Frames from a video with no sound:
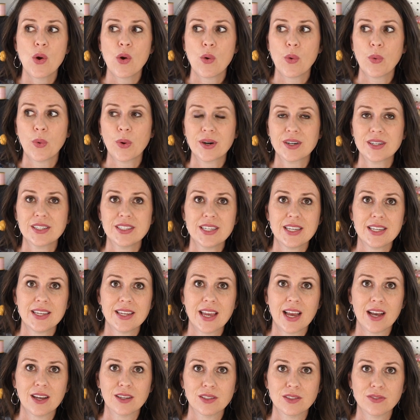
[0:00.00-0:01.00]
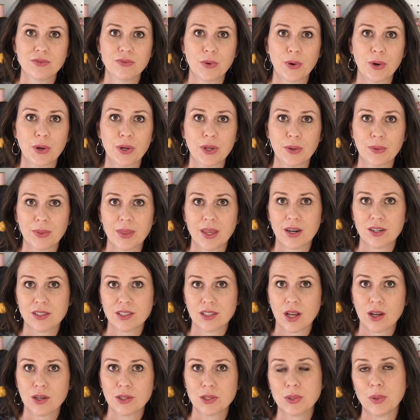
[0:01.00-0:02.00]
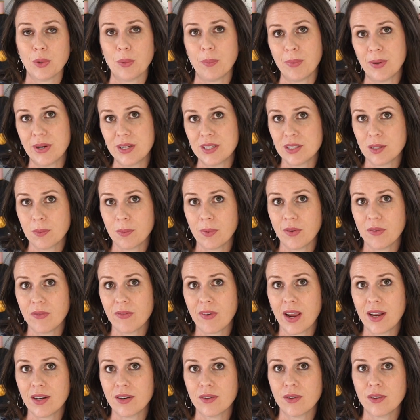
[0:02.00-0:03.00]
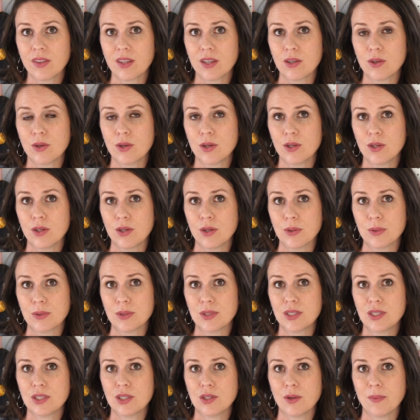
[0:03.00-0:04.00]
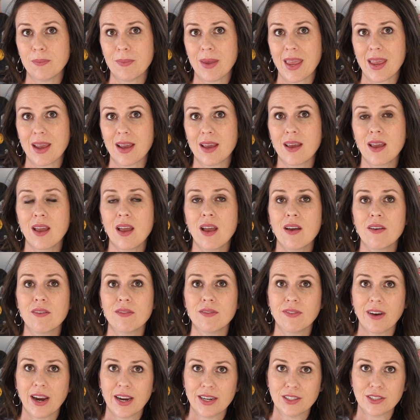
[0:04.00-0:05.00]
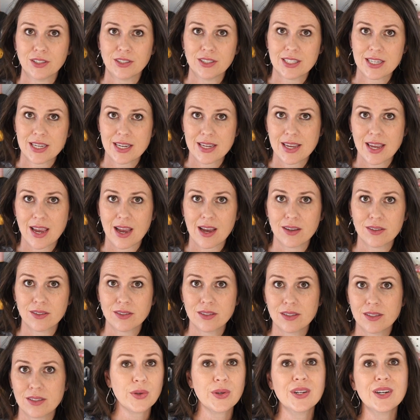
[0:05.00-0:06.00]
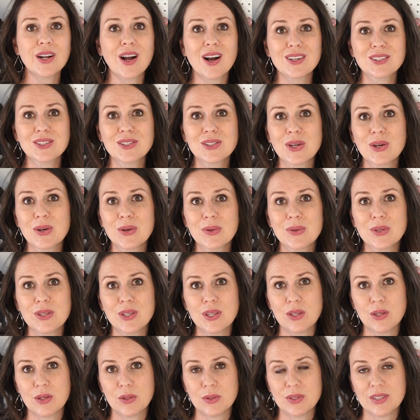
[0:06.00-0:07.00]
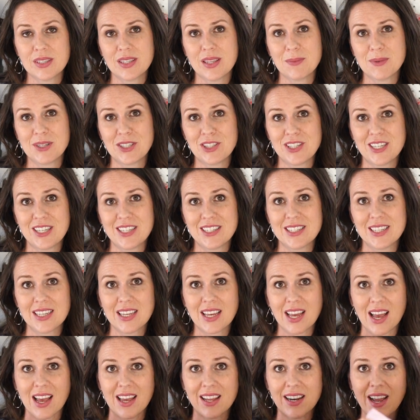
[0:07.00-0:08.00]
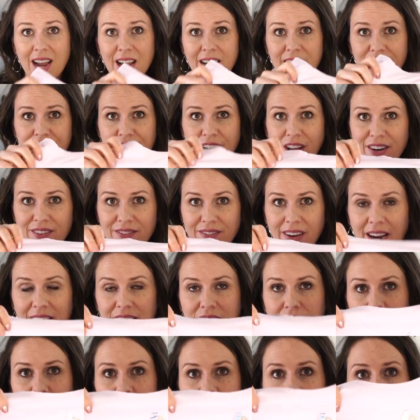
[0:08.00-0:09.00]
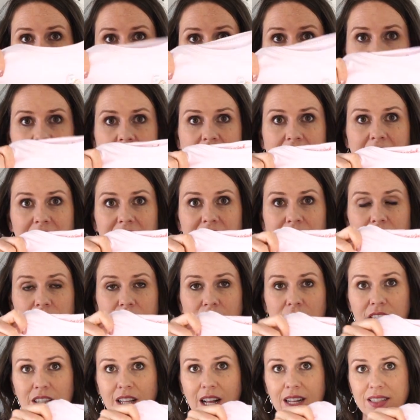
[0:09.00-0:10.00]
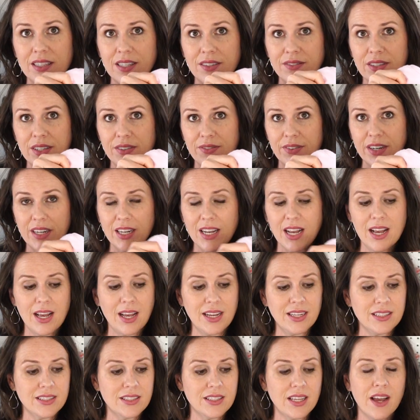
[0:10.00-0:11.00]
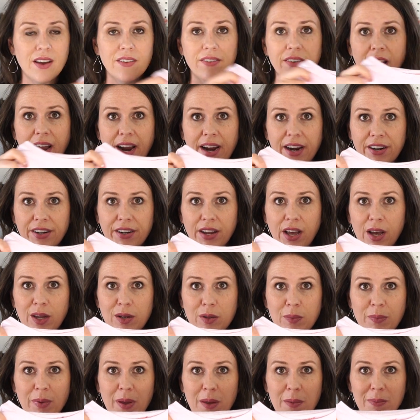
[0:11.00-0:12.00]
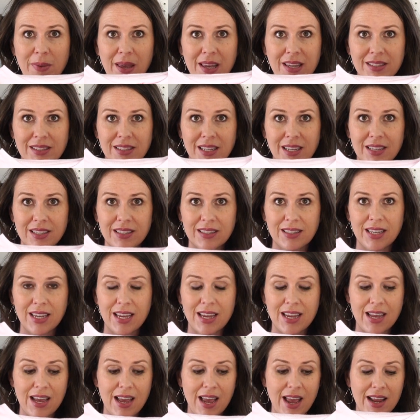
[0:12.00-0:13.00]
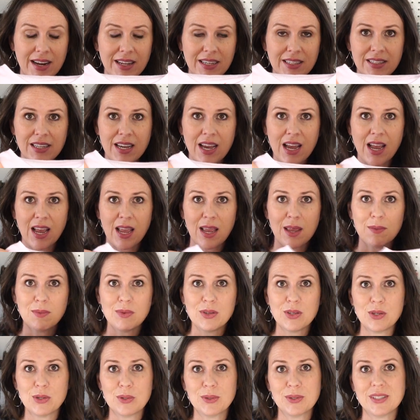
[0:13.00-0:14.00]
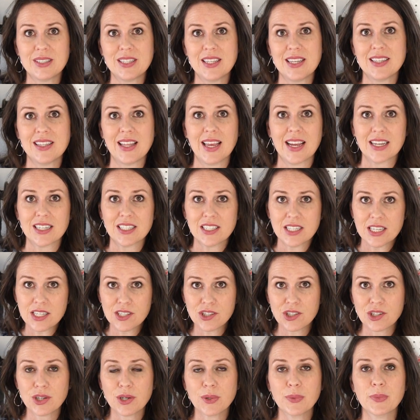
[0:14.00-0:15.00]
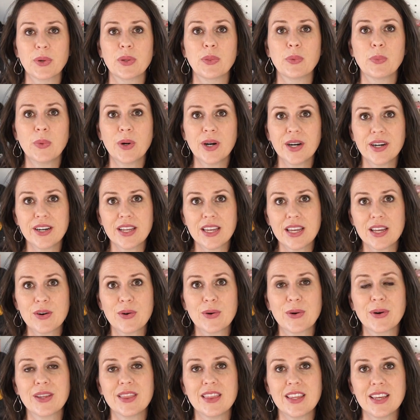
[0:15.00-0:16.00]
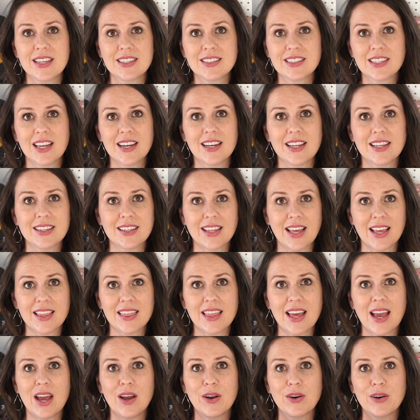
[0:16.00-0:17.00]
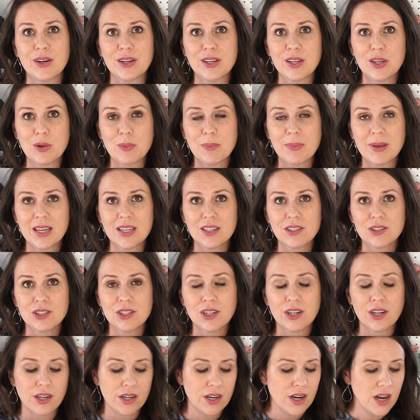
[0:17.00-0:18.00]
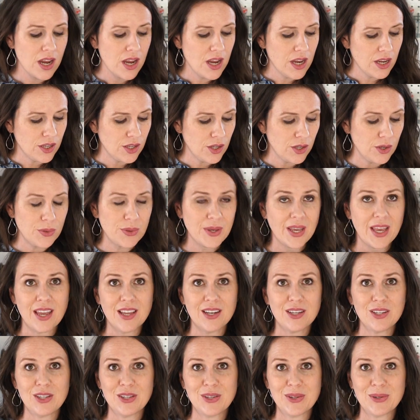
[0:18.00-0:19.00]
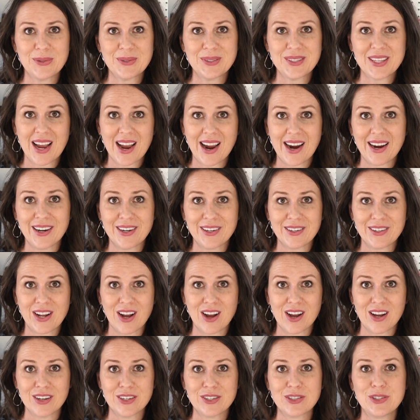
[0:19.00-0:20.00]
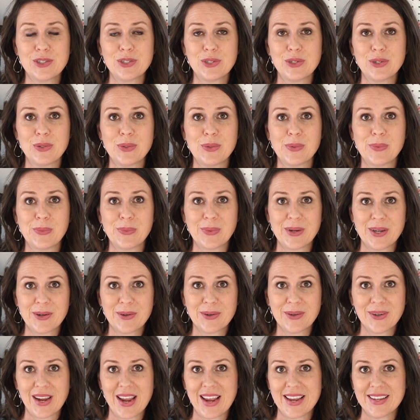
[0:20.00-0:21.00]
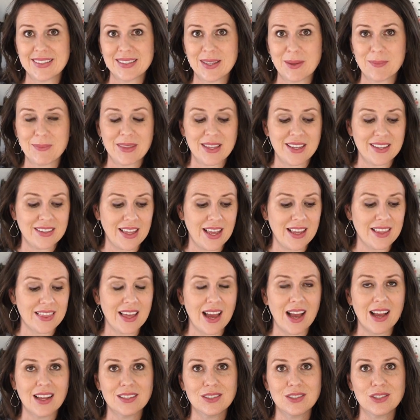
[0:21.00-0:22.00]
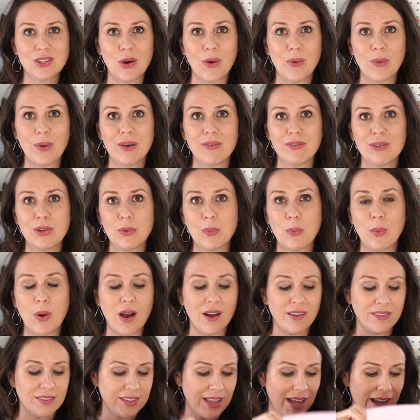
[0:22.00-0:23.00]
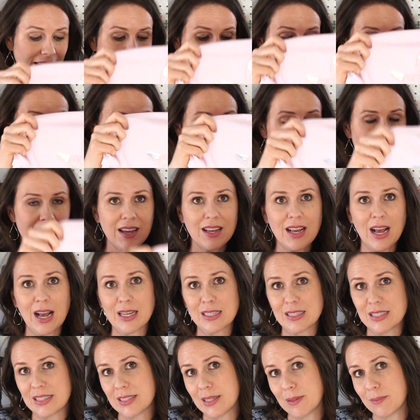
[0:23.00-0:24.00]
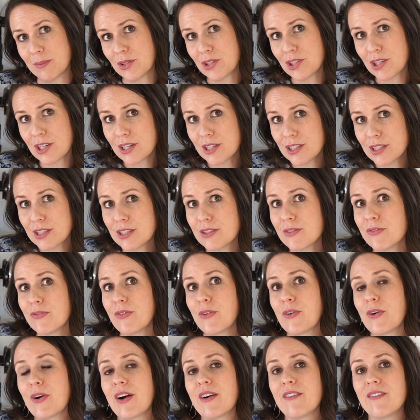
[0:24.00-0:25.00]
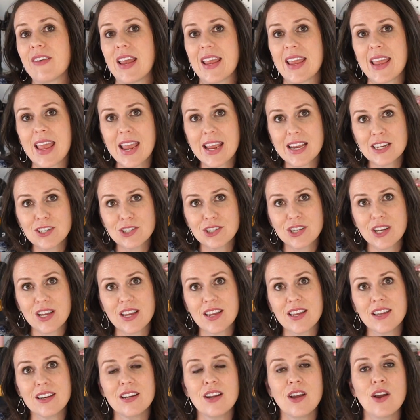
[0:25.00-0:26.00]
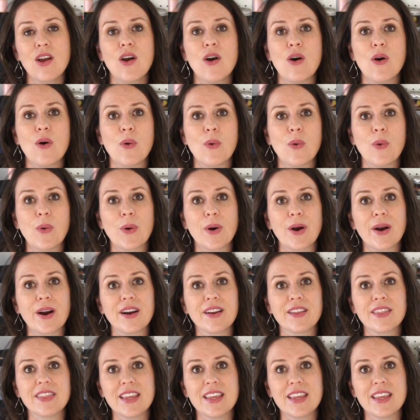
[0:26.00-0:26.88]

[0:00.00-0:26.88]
or decals for you. There's also a printable vinyl that you can use to make vinyl decals. You can also use the machine to cut iron-on vinyl, and there are lots of different kinds of iron-on, but basically anytime you see like a t-shirt with wording or things on it like that, or a cute picture, you can use iron-on to recreate something like that. So if you want like custom shirts for vacation or